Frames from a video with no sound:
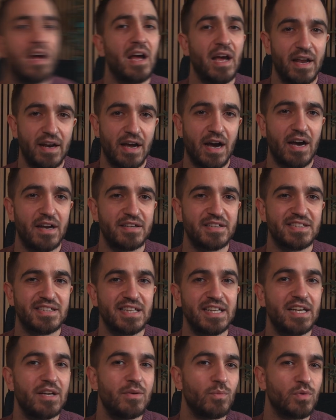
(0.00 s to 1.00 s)
And
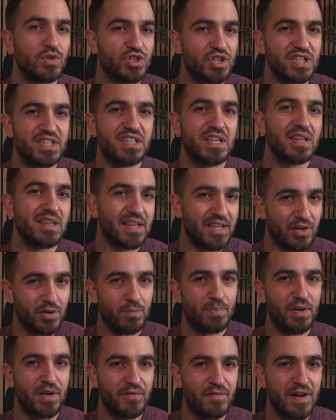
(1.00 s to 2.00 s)
honestly, with just a little
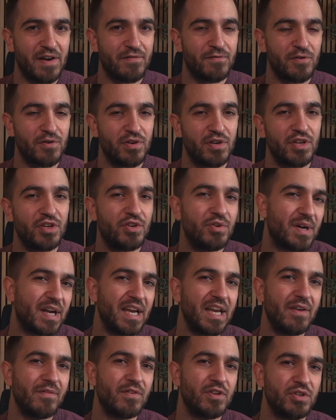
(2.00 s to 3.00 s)
bit of effort, you can
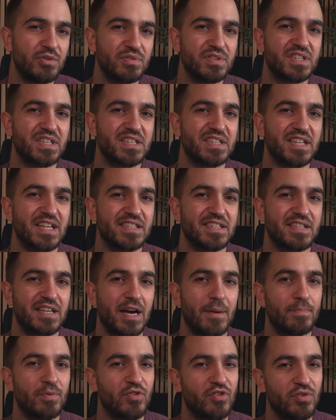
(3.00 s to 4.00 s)
even use this as an
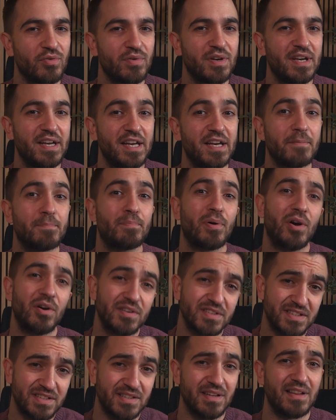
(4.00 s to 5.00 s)
opportunity to
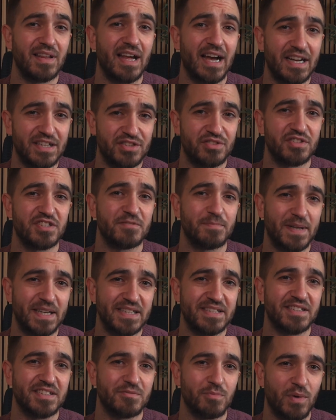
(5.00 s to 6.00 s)
personalize your
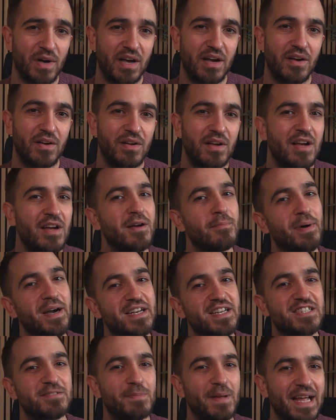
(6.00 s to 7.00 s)
space as well by
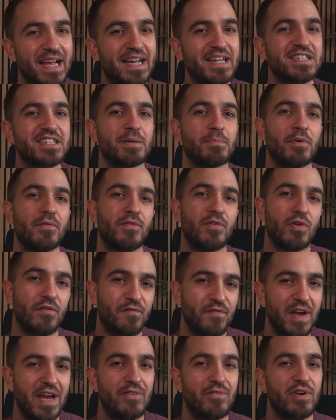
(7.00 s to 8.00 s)
displaying some of your
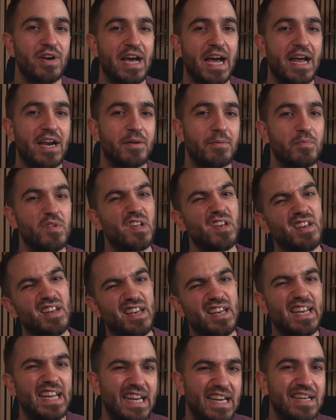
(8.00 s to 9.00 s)
favorite items in a
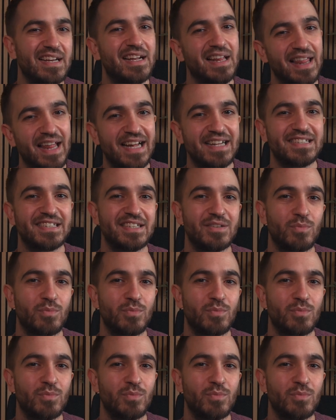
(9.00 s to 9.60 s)
neat, classy